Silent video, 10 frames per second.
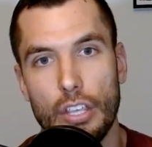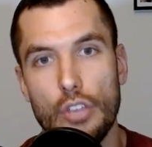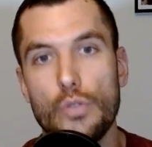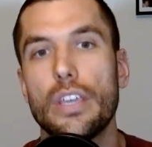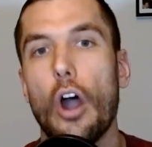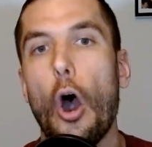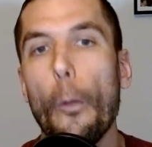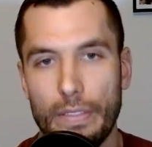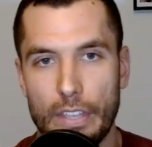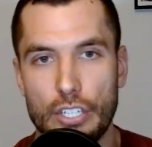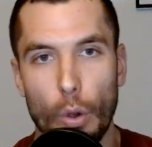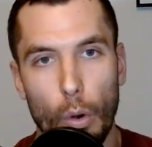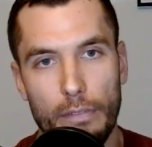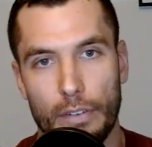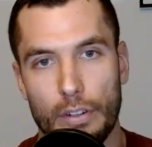you get, open the
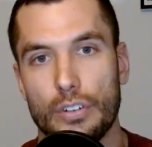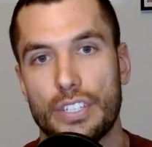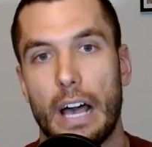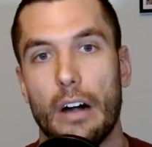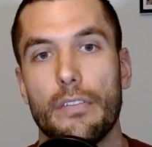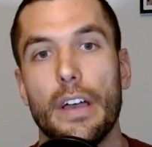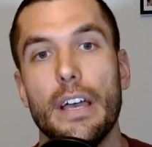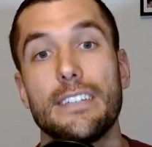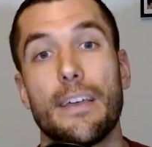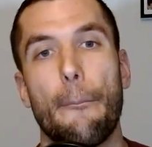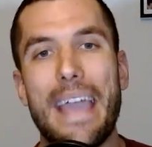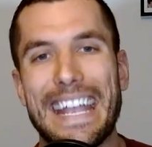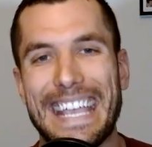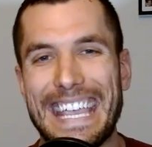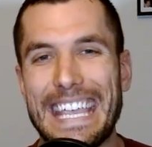door for yourself to
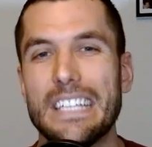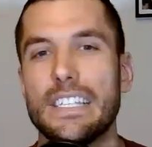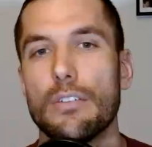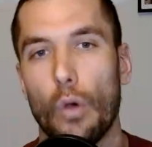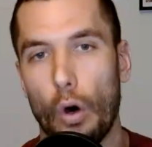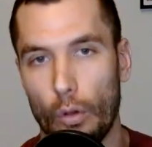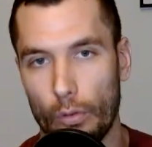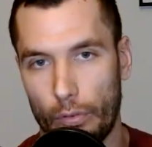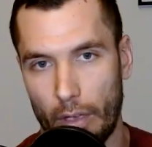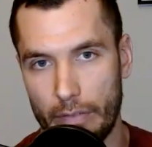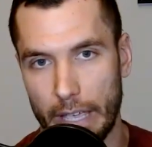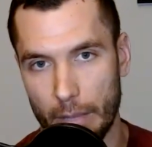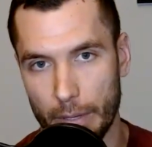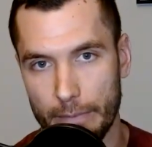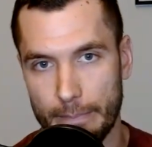make easy roles
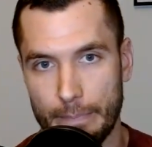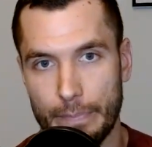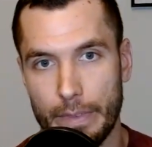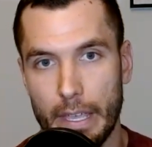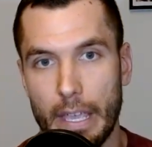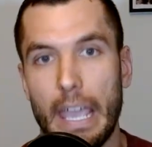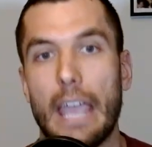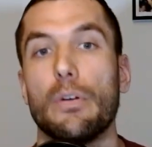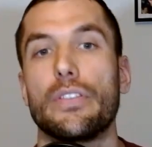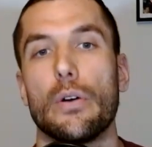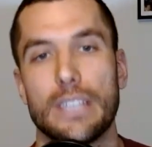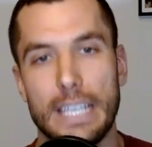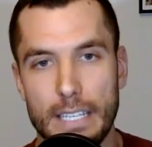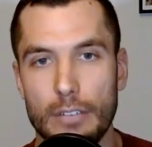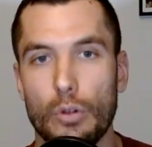available. And with those
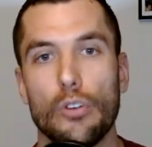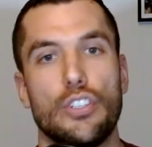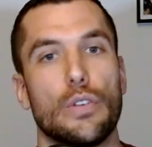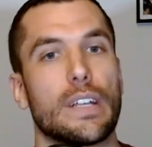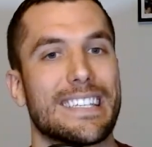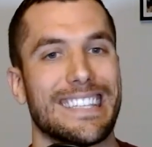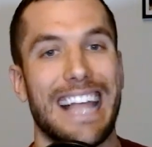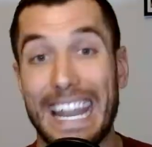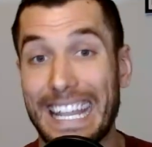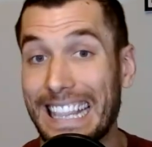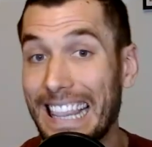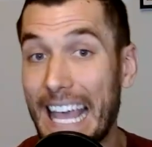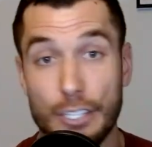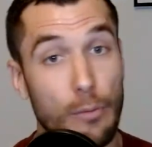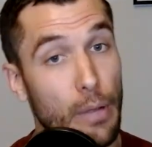easy roles, you can slot in
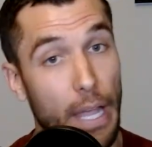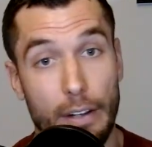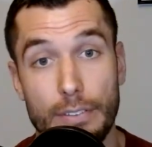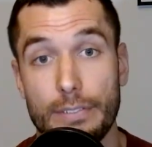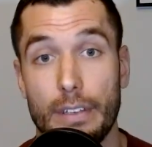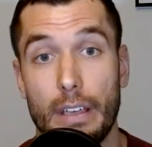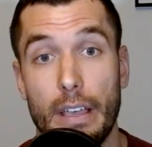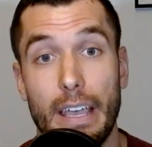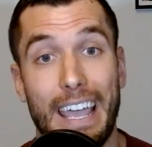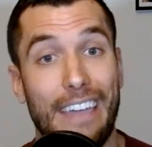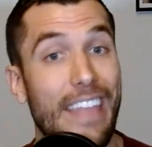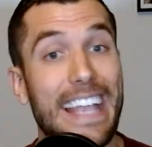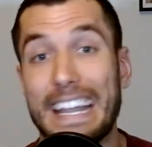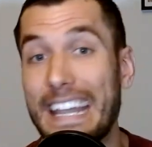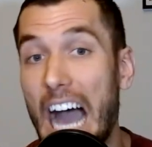lesser players and they
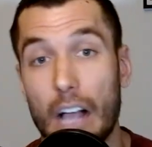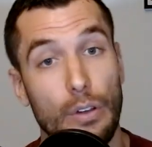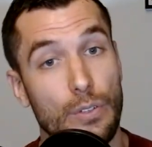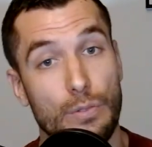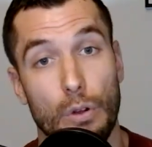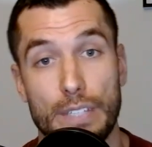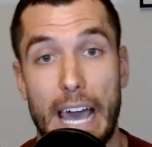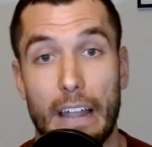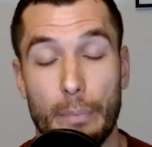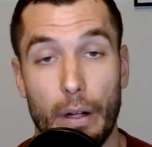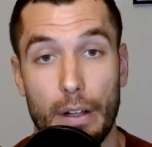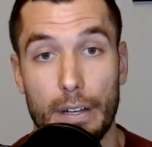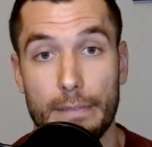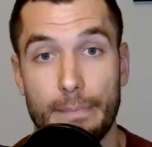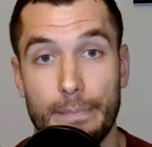can knock those roles out of the
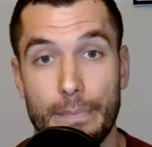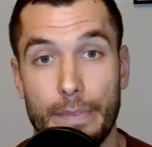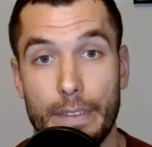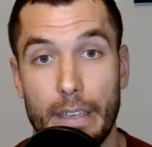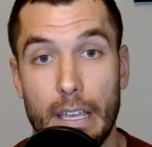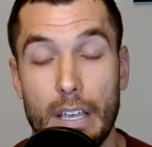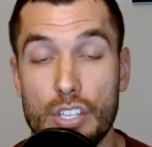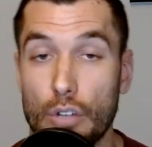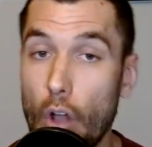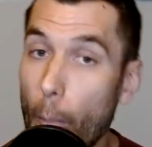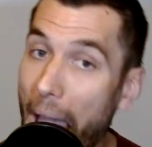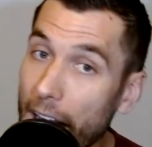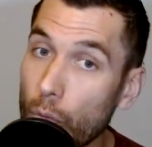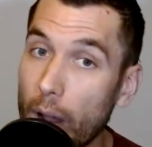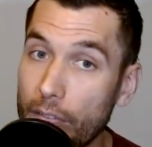park. So no
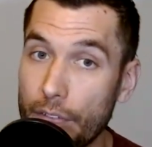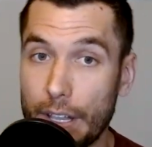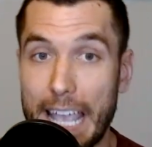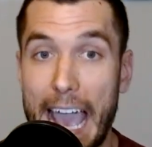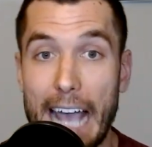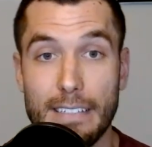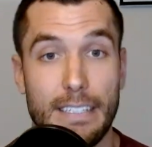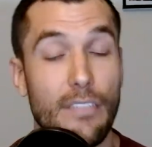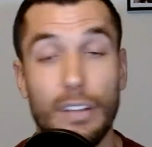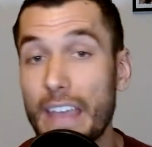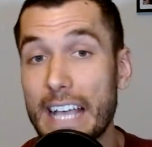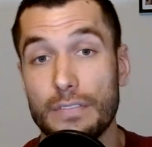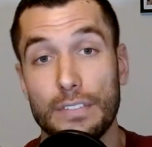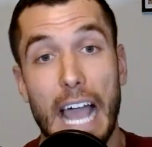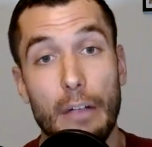matter what Philly asks, even if they
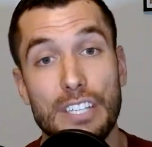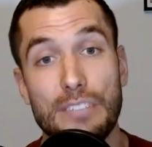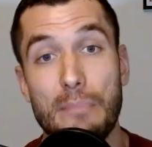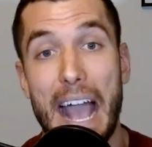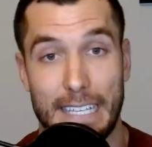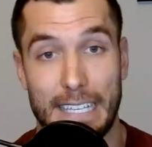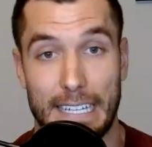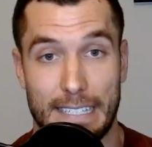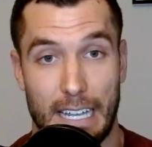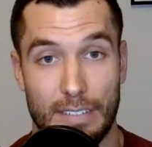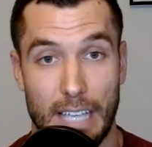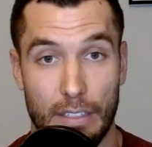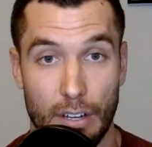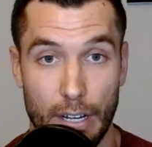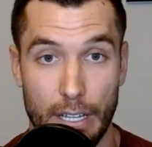ask for Tyrese Maxey instead of
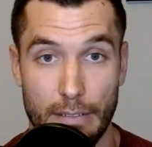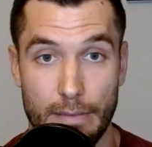Seth Curry,